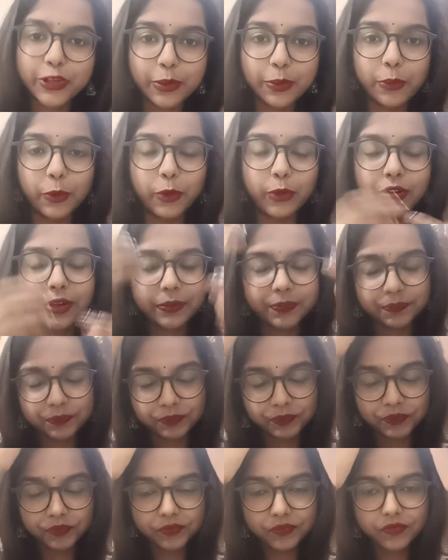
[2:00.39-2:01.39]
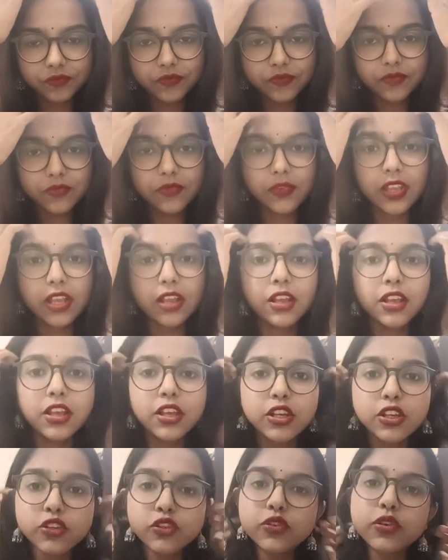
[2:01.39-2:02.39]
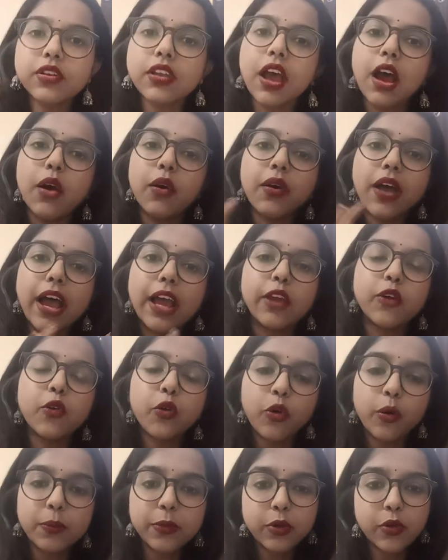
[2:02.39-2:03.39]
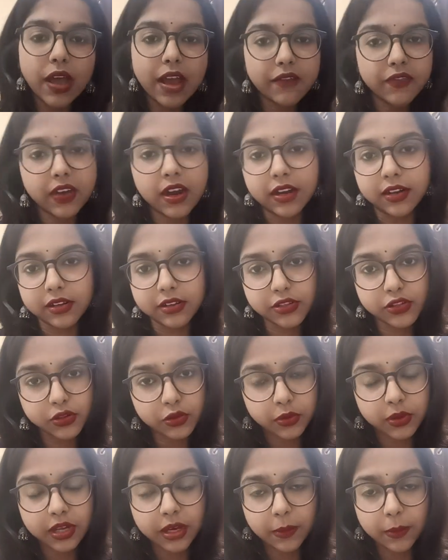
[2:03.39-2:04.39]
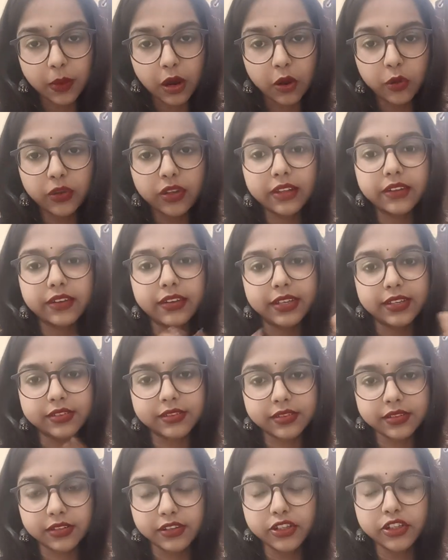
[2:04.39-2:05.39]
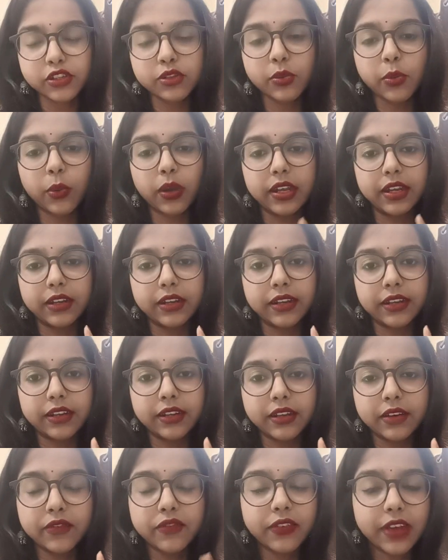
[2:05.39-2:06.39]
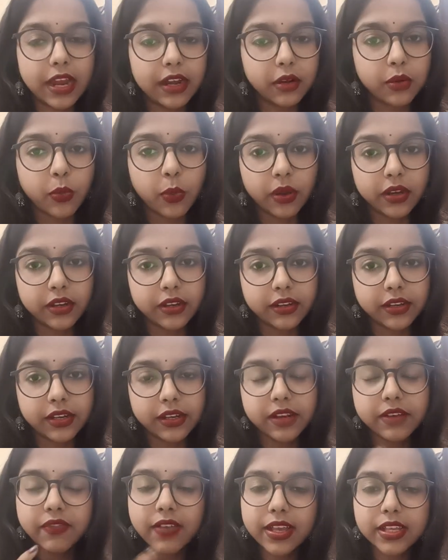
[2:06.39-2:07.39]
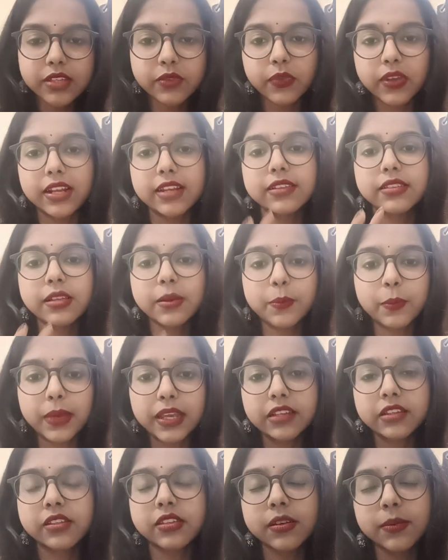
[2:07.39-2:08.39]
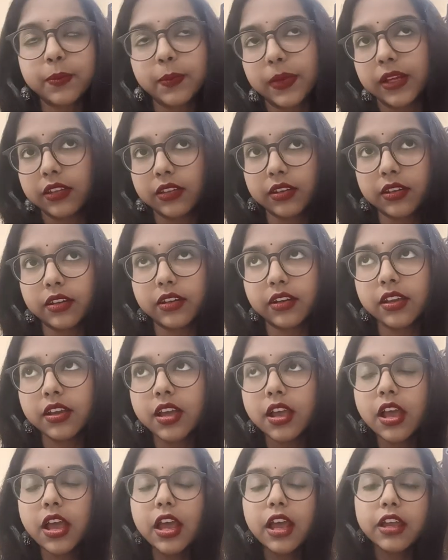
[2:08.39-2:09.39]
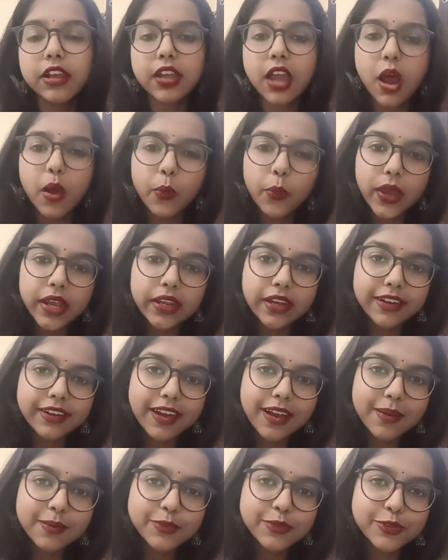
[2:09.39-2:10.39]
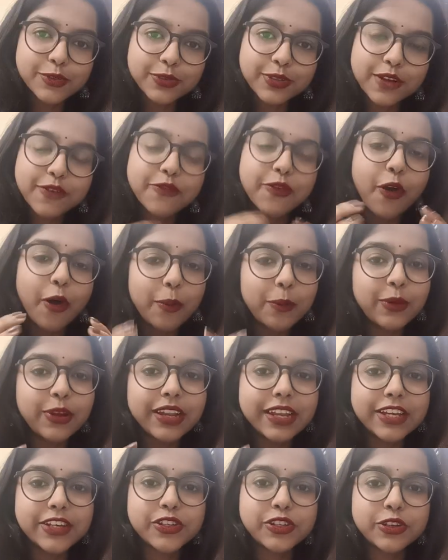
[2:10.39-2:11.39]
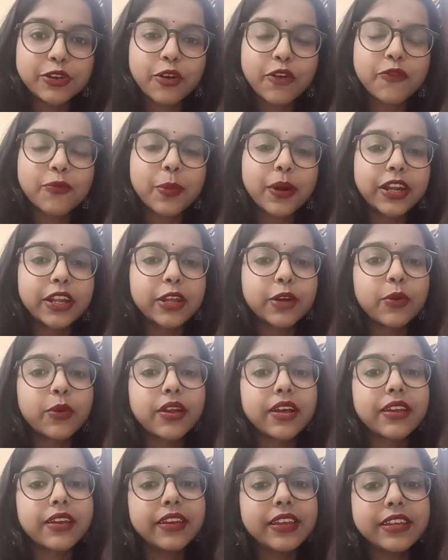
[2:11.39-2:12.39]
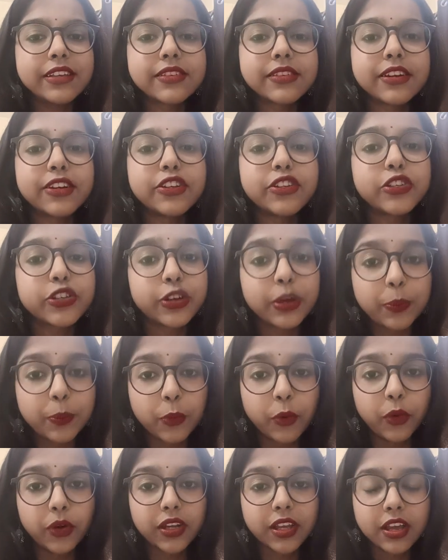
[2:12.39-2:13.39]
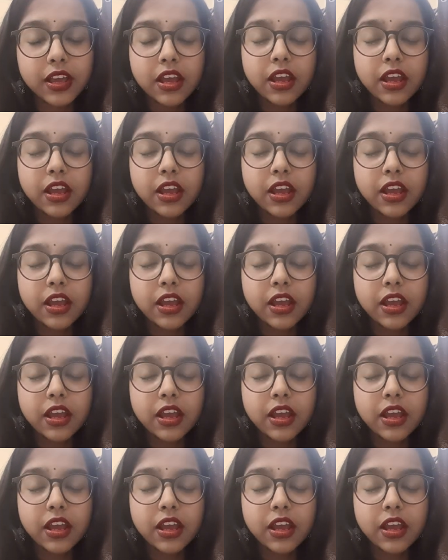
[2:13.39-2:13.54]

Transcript: report. So now I hope you have understood about research, qualitative and quantitative, as well as the mixed method. Now when it comes to the formulation of particular research report,